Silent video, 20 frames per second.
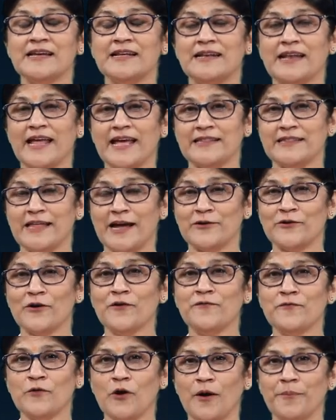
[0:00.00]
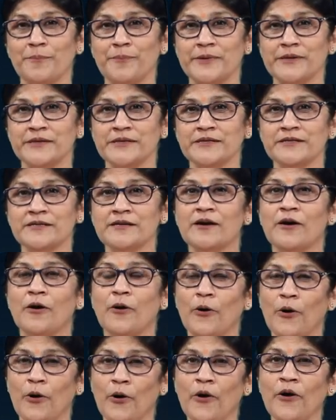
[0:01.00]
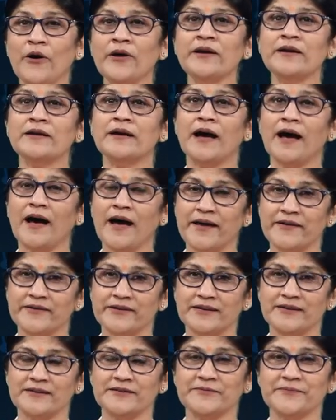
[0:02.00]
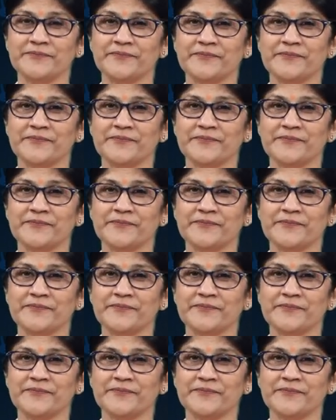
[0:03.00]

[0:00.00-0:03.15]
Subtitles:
like that of copper or iron.